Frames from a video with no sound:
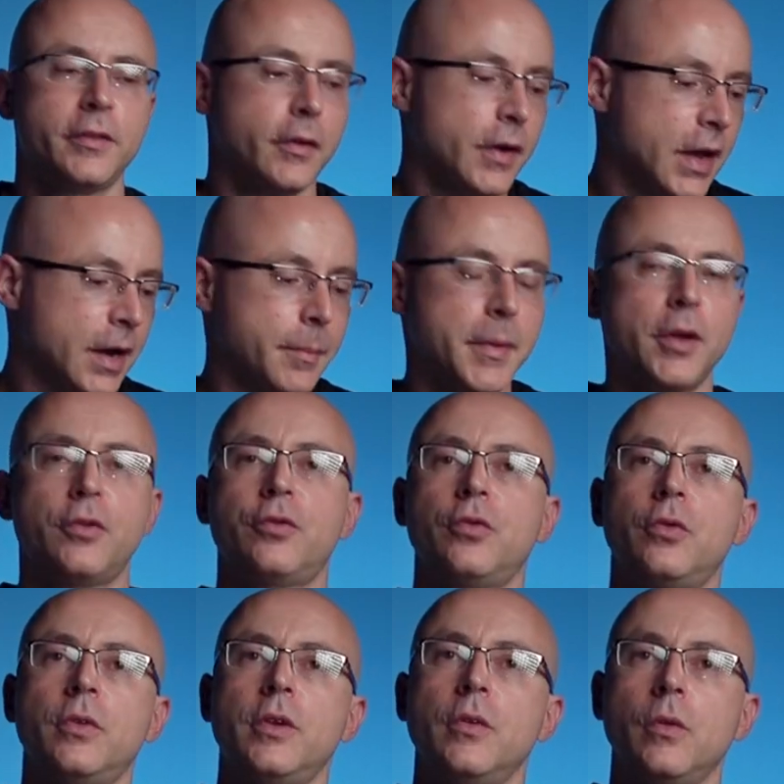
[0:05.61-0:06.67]
that you got to make
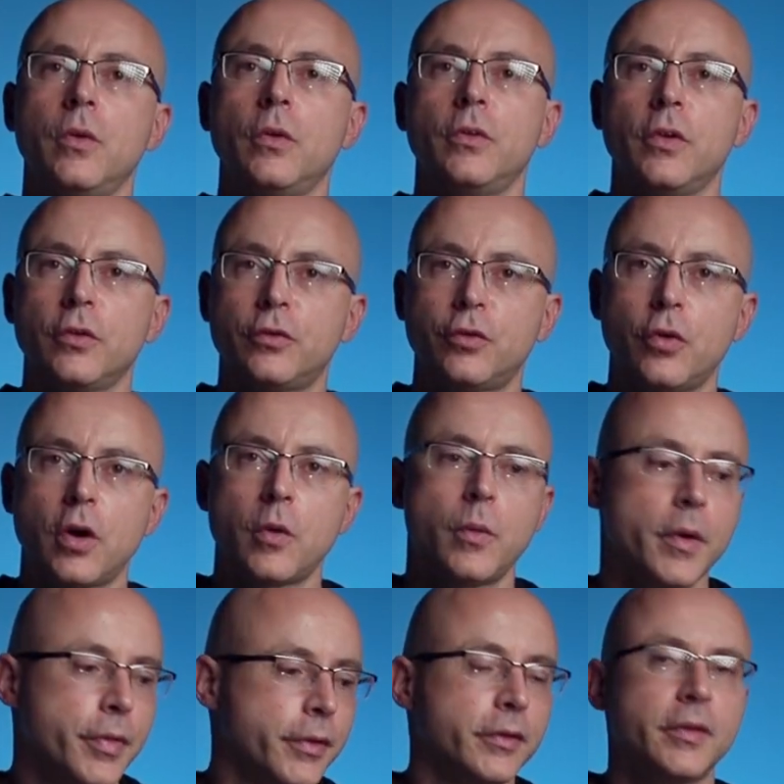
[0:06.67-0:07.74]
sure you load your truck
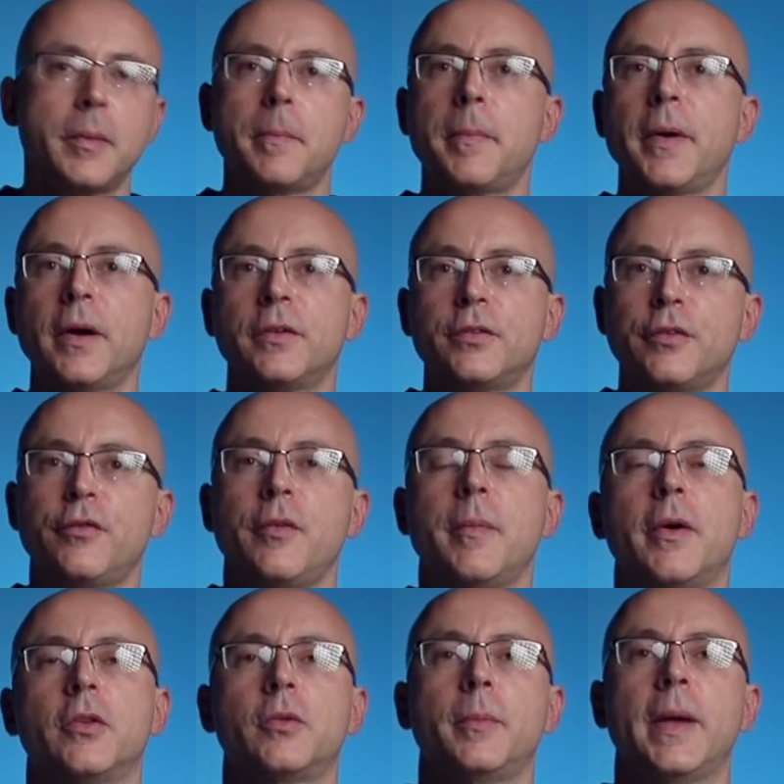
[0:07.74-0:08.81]
with is a bunch of
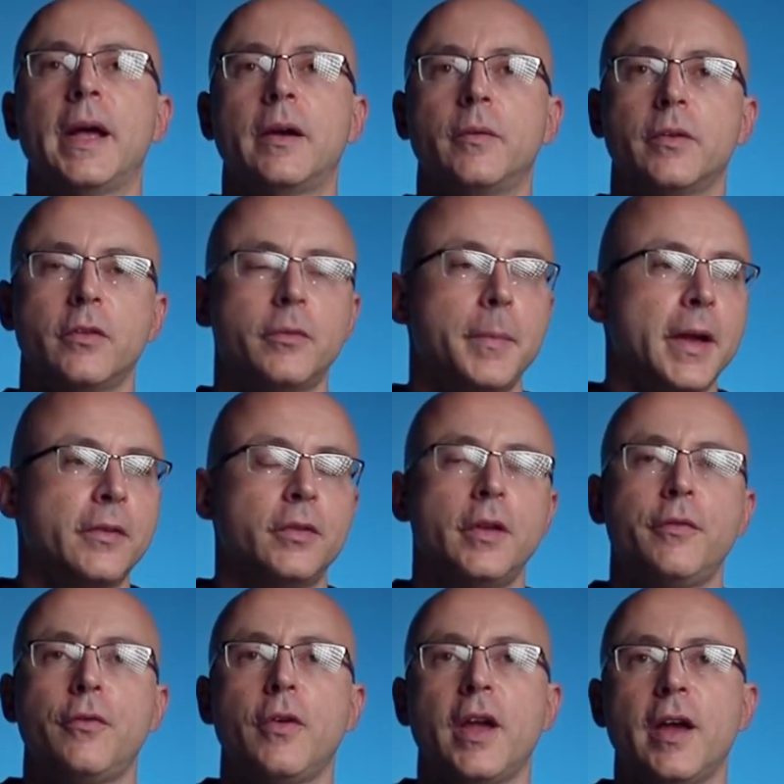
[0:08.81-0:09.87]
V-mount batteries, especially
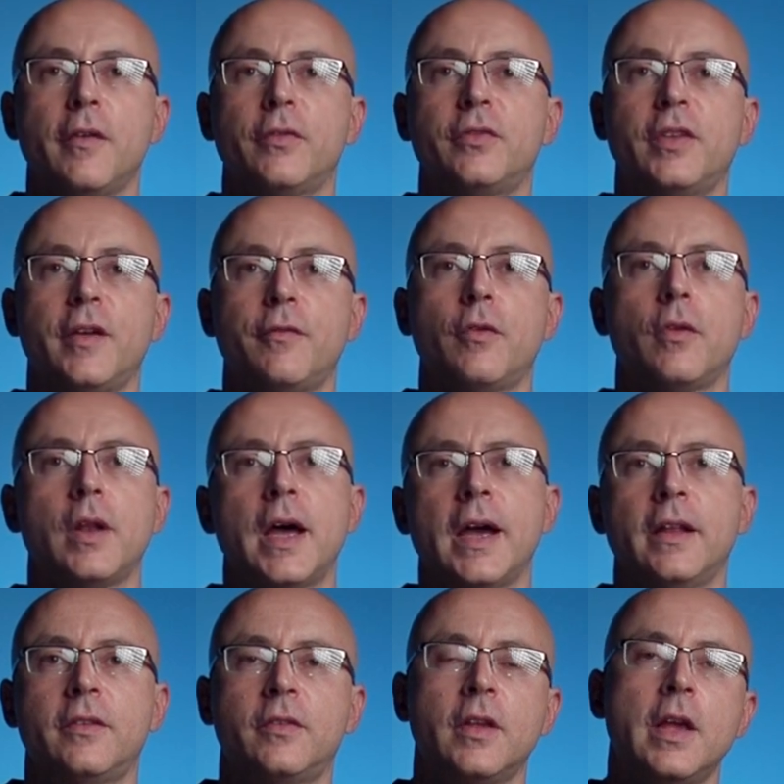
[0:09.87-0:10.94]
if you have several
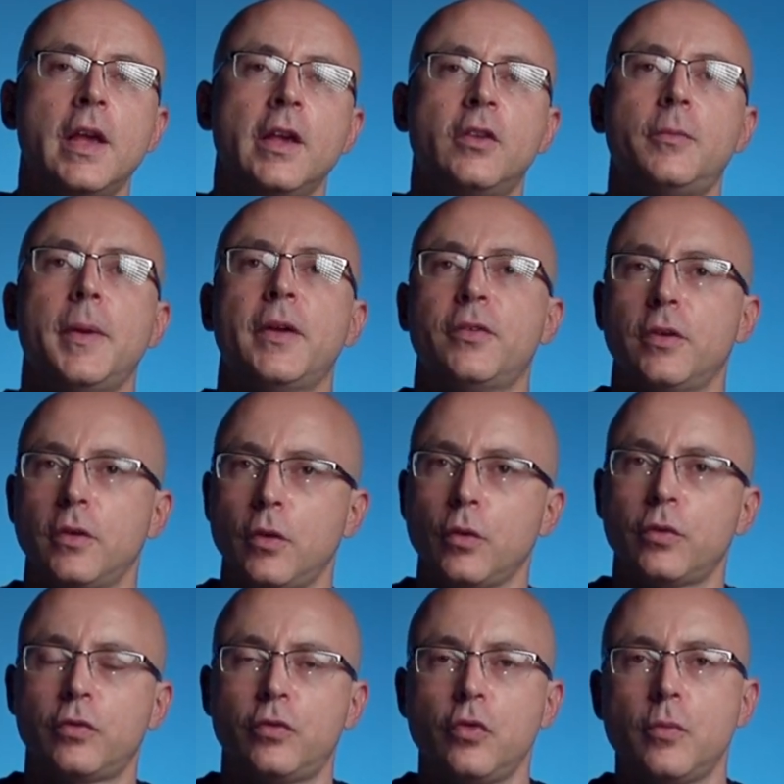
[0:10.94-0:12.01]
lights, especially
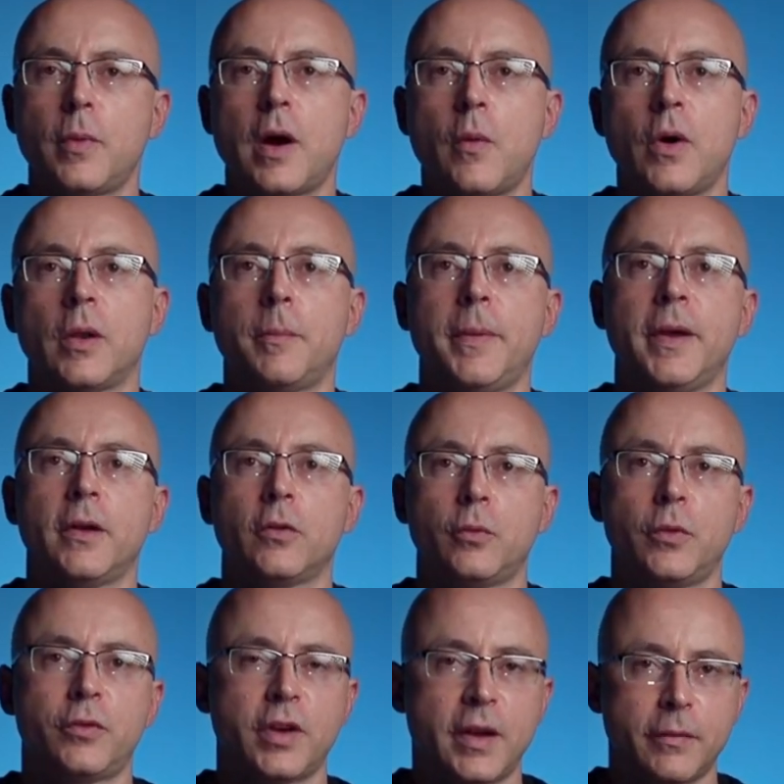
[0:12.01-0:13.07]
those 2x1 panels,
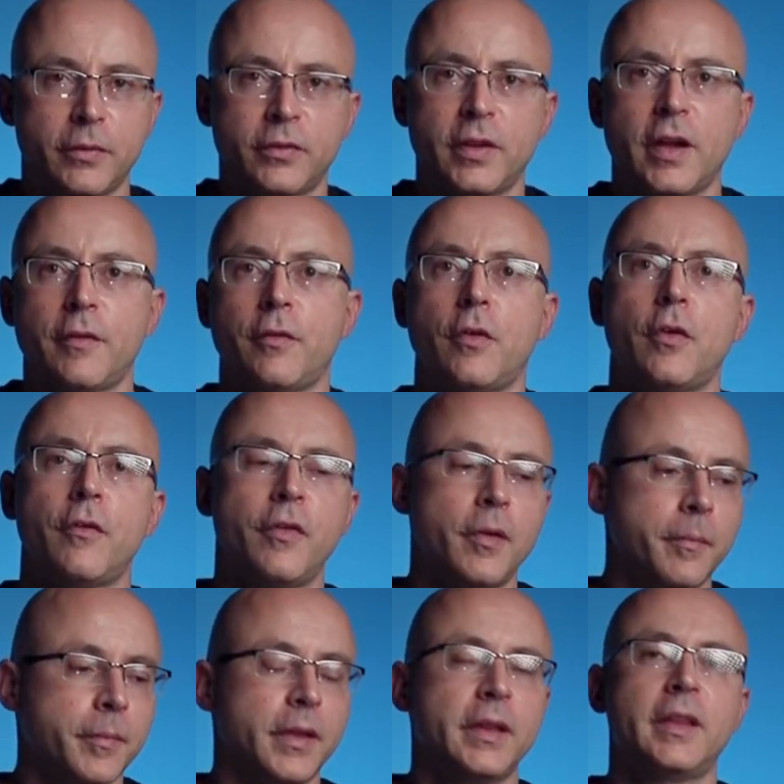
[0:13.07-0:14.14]
which I have several of
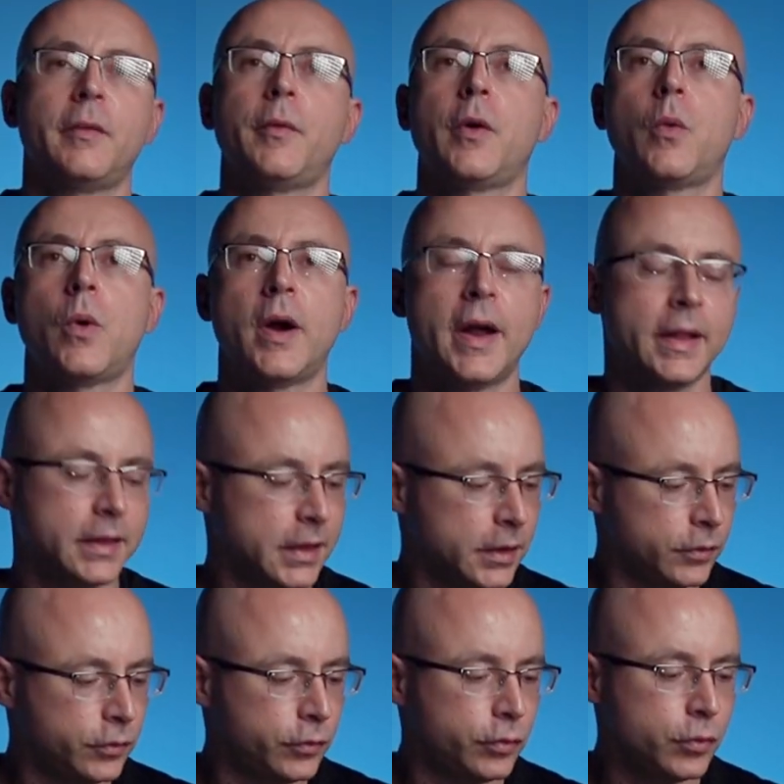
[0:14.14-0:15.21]
them, and they require at
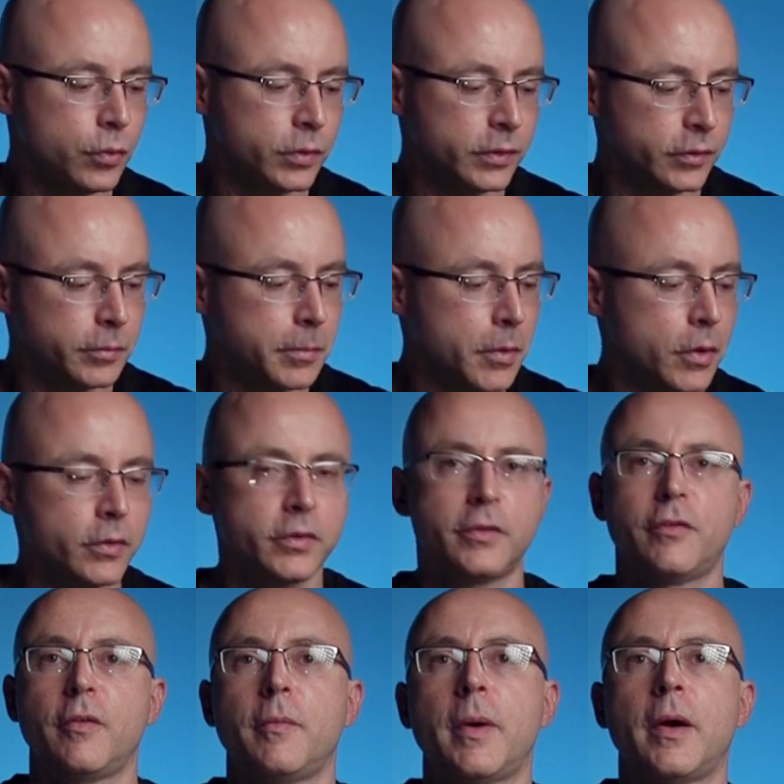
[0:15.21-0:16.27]
least 2 of these monster
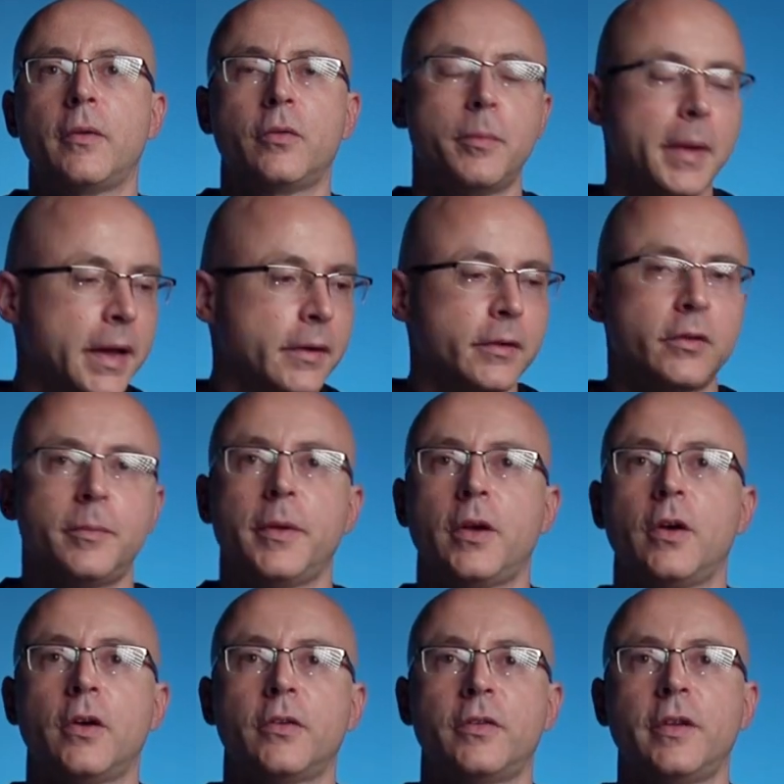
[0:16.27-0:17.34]
V-mount batteries
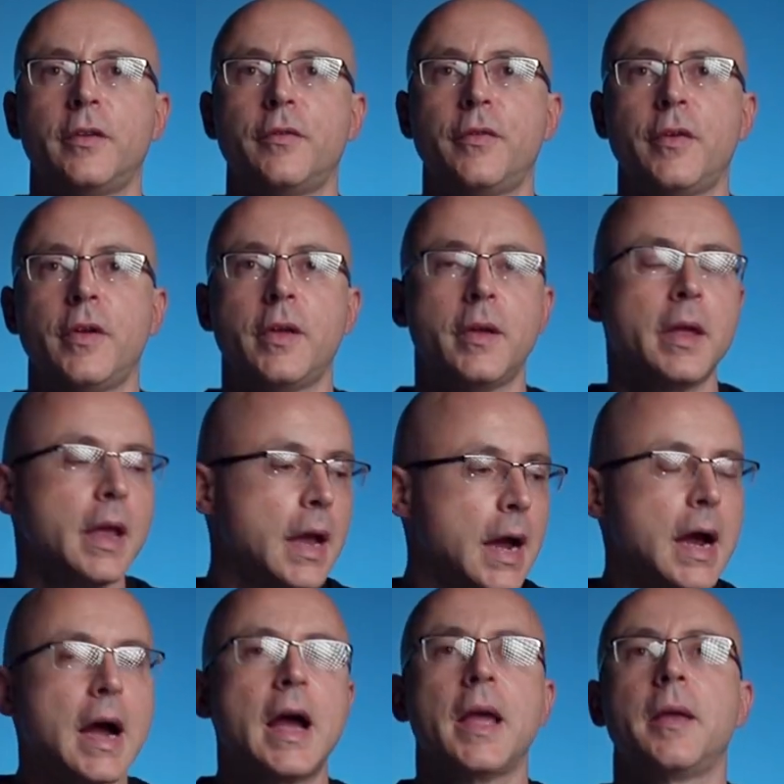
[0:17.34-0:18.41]
because they are very
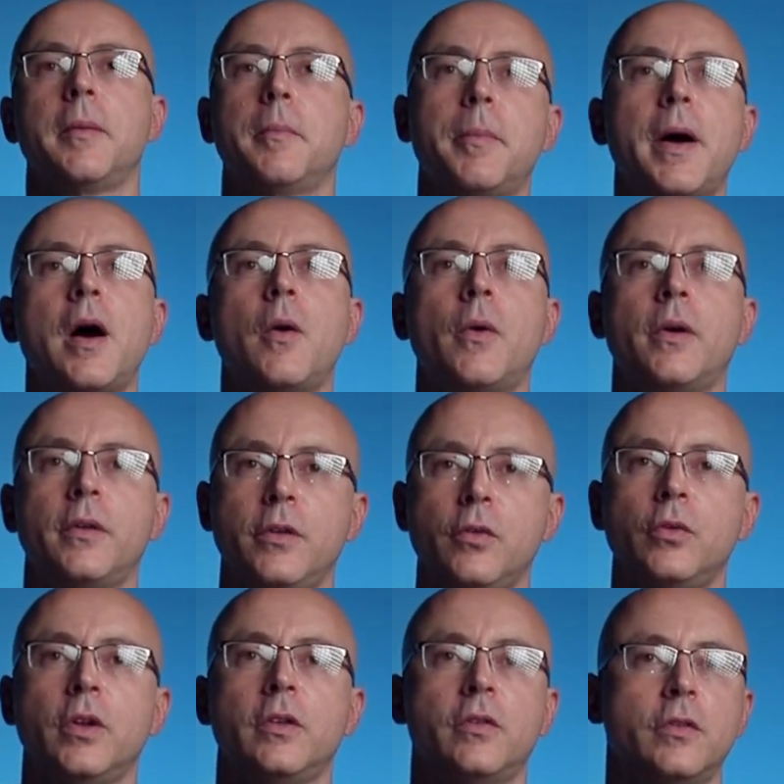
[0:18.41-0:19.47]
high power
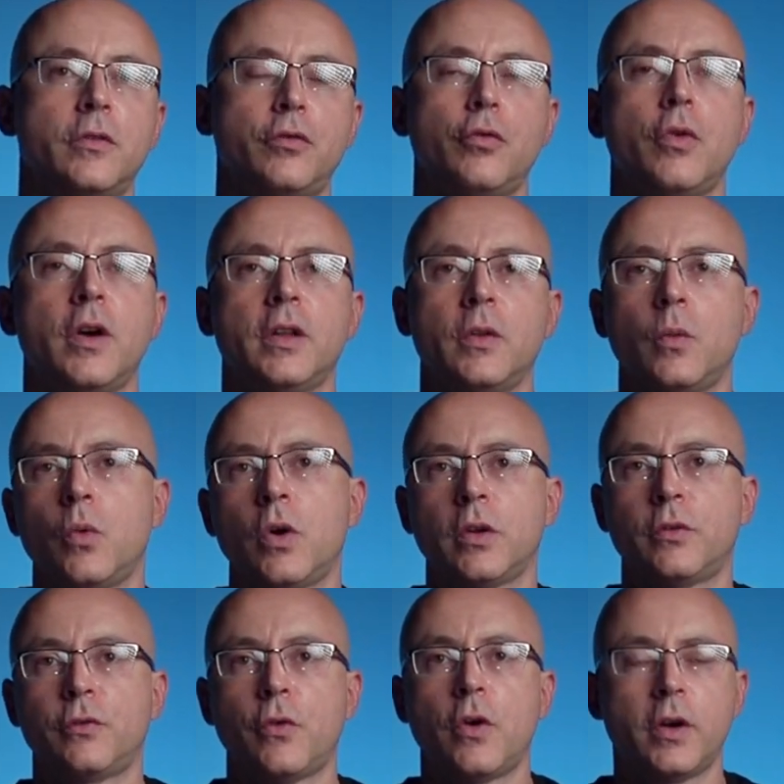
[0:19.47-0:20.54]
units, 200
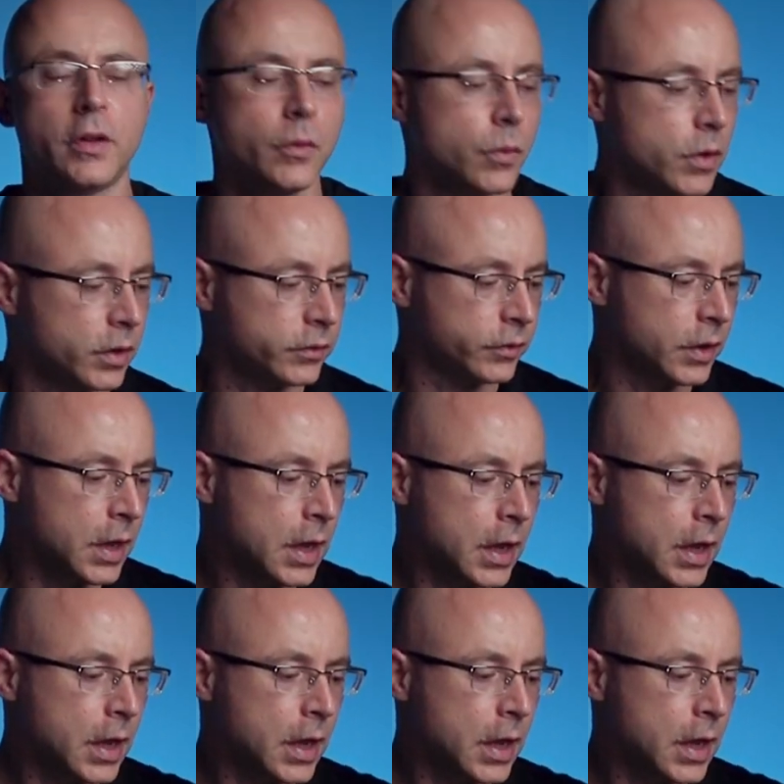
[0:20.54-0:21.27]
watts, 400 watts.